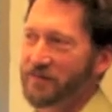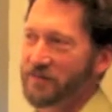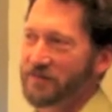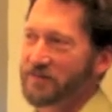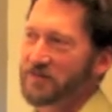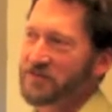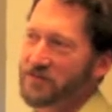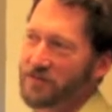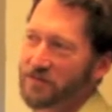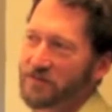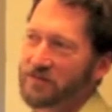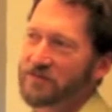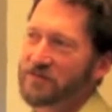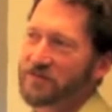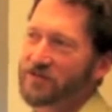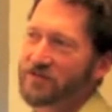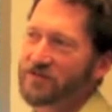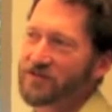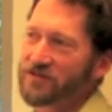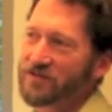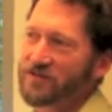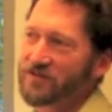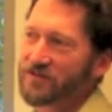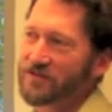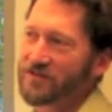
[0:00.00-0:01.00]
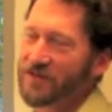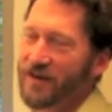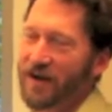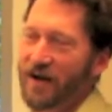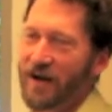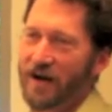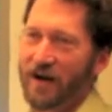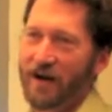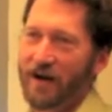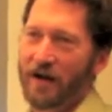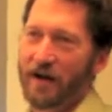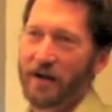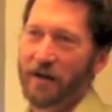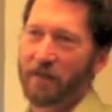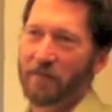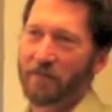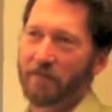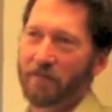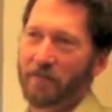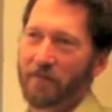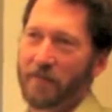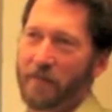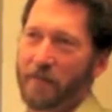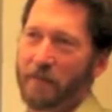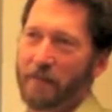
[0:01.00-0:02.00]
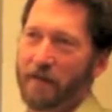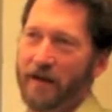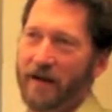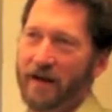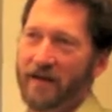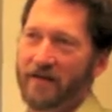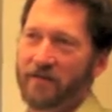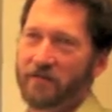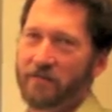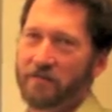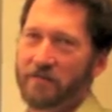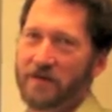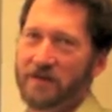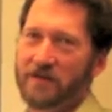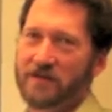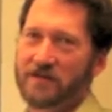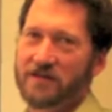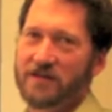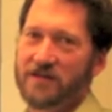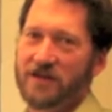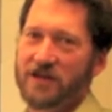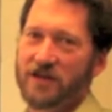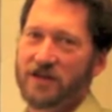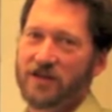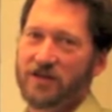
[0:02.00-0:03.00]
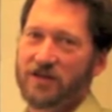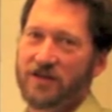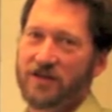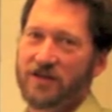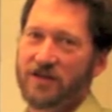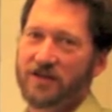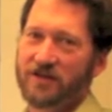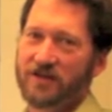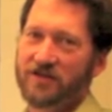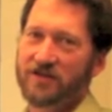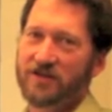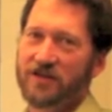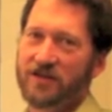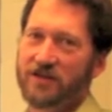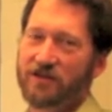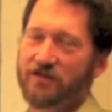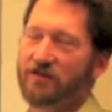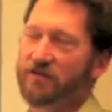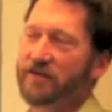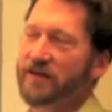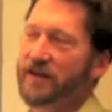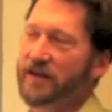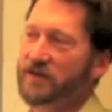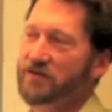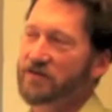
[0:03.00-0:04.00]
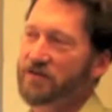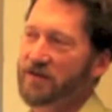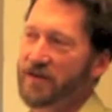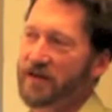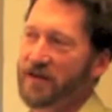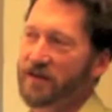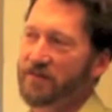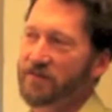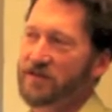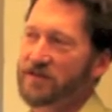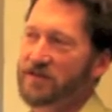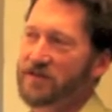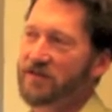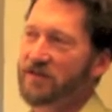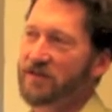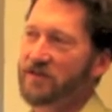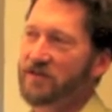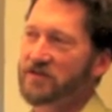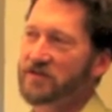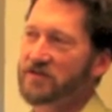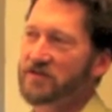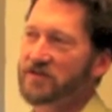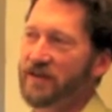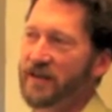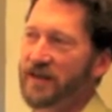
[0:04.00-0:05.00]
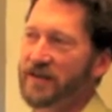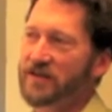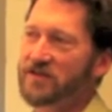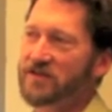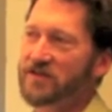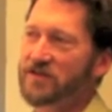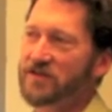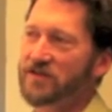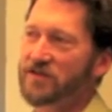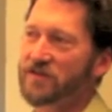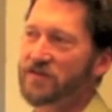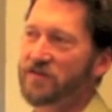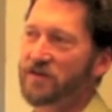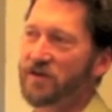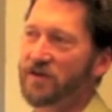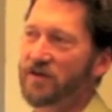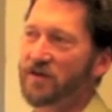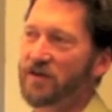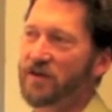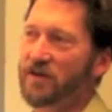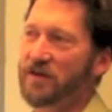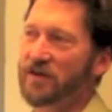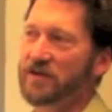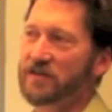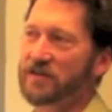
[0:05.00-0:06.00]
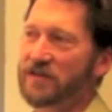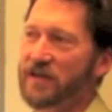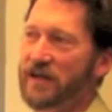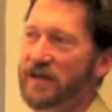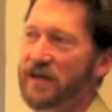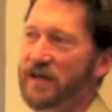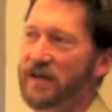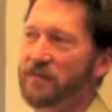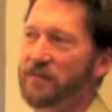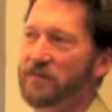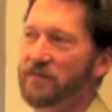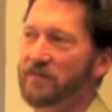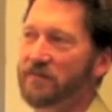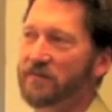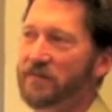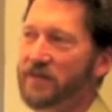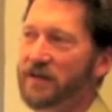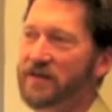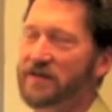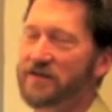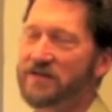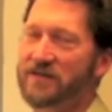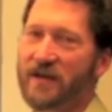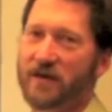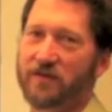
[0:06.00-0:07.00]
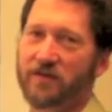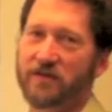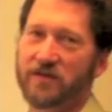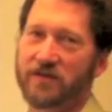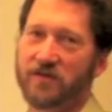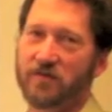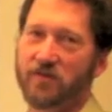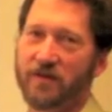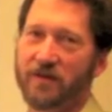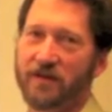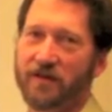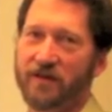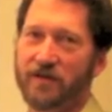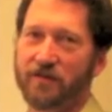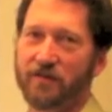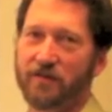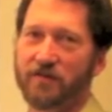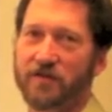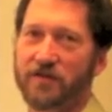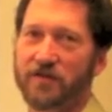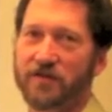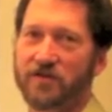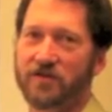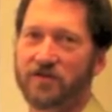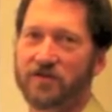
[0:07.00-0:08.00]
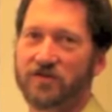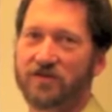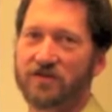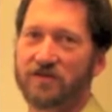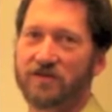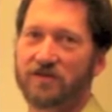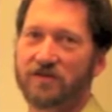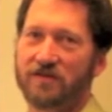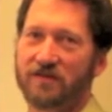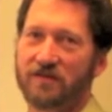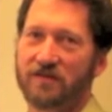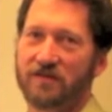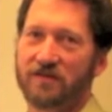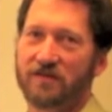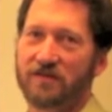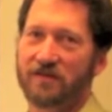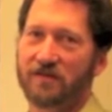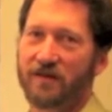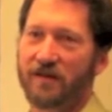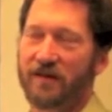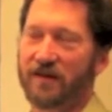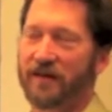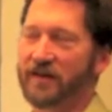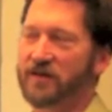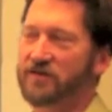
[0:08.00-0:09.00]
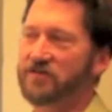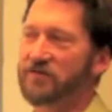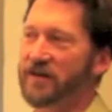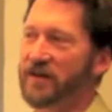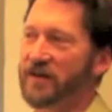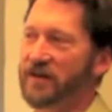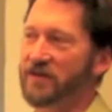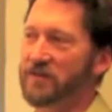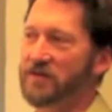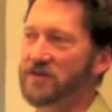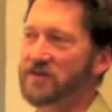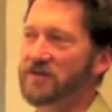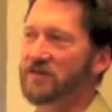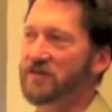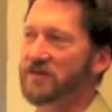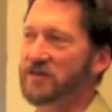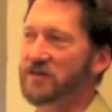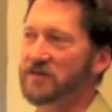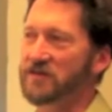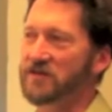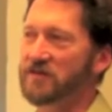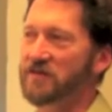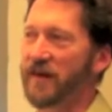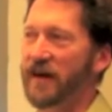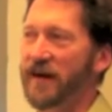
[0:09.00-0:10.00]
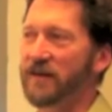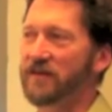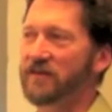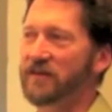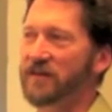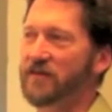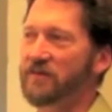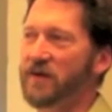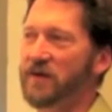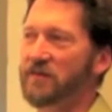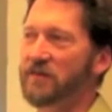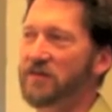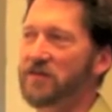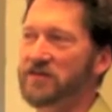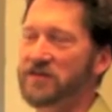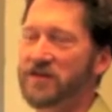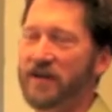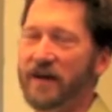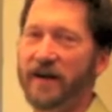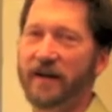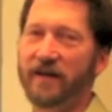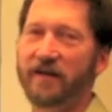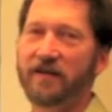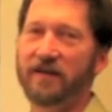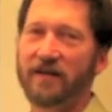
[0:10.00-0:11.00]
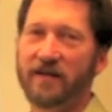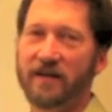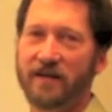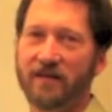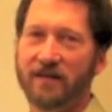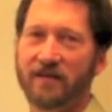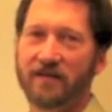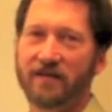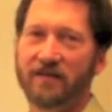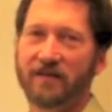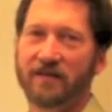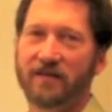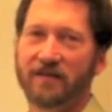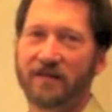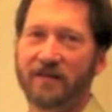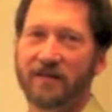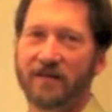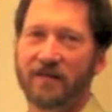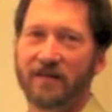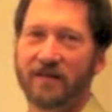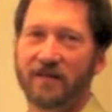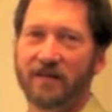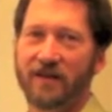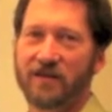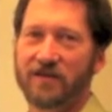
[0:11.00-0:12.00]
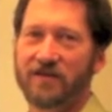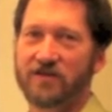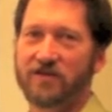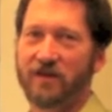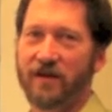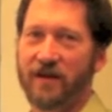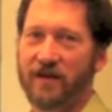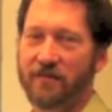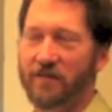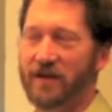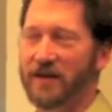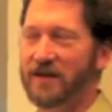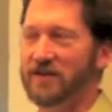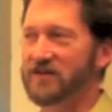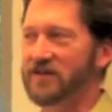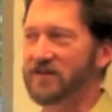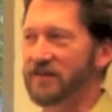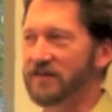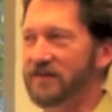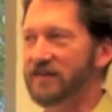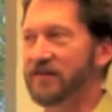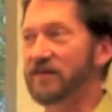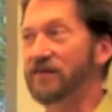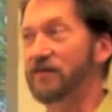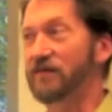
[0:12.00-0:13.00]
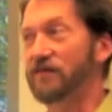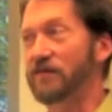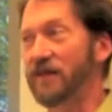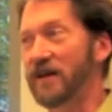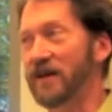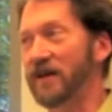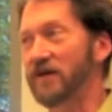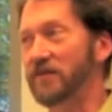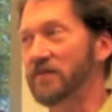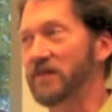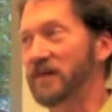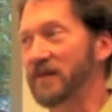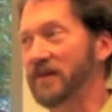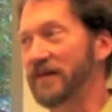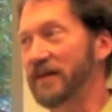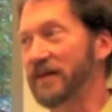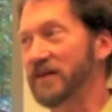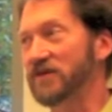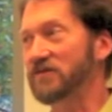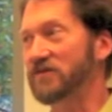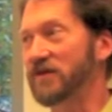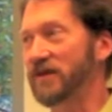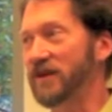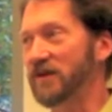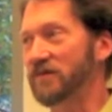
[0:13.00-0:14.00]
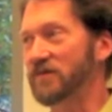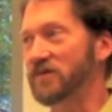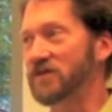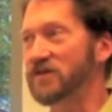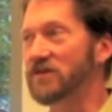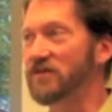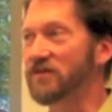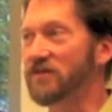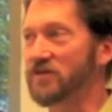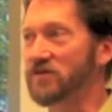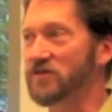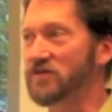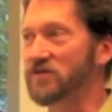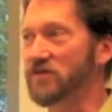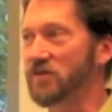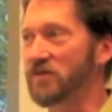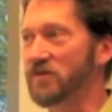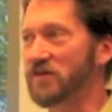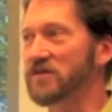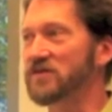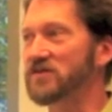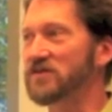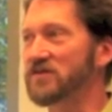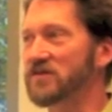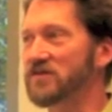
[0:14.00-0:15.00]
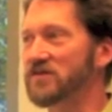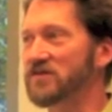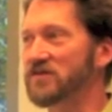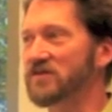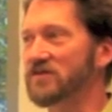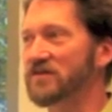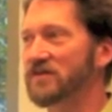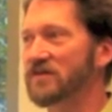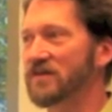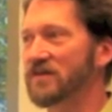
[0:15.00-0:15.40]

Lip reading: with students. I've been teaching the senior electronic materials classes for a long time because I was one of the first electronic materials faculty members hired here. And so I basically developed the electronic materials courses